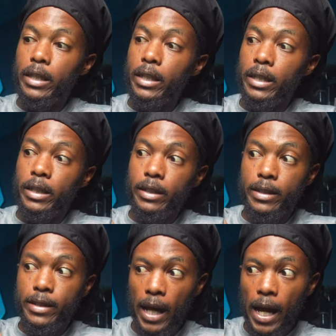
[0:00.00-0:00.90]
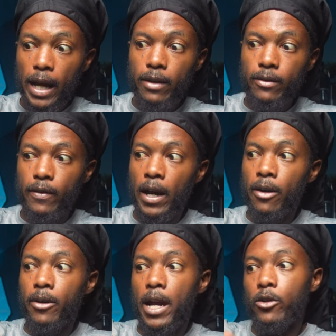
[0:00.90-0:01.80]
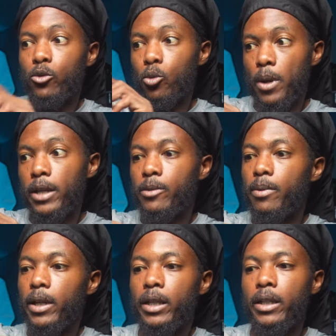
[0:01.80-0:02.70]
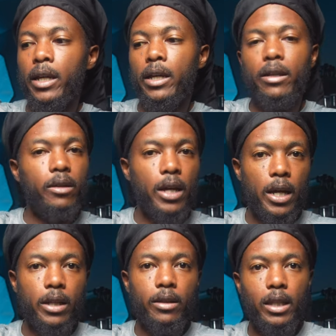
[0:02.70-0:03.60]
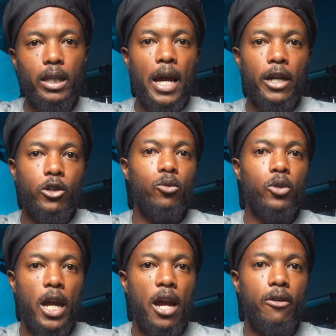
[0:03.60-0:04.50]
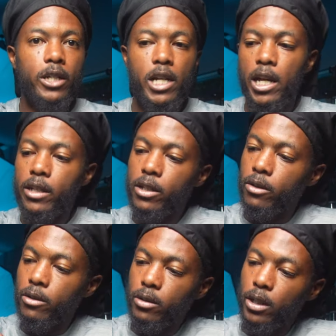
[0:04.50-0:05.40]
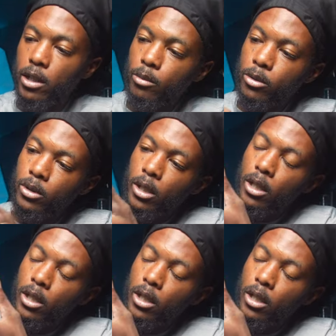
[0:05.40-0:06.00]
the side of our actual base plate that the actual carriage has here on the gimbal.